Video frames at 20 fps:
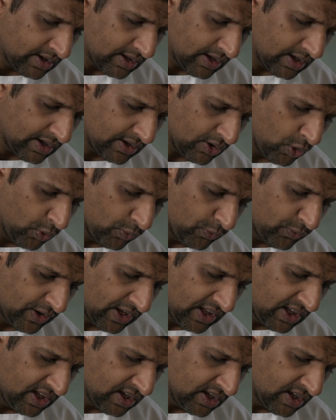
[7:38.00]
and
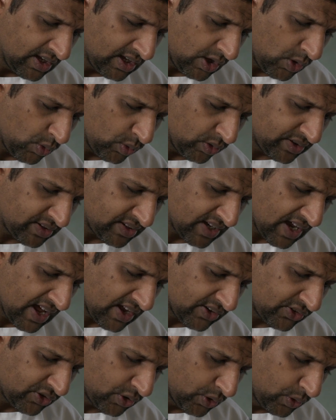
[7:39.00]
hopefully it will
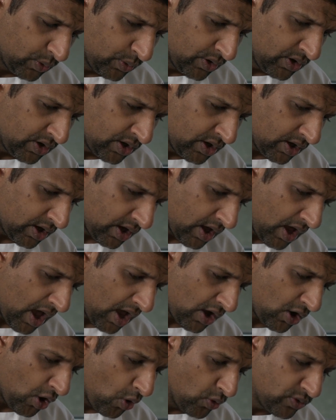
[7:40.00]
start to
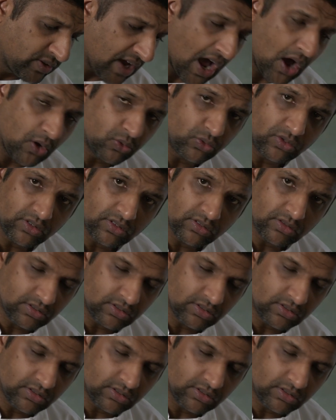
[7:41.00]
go down,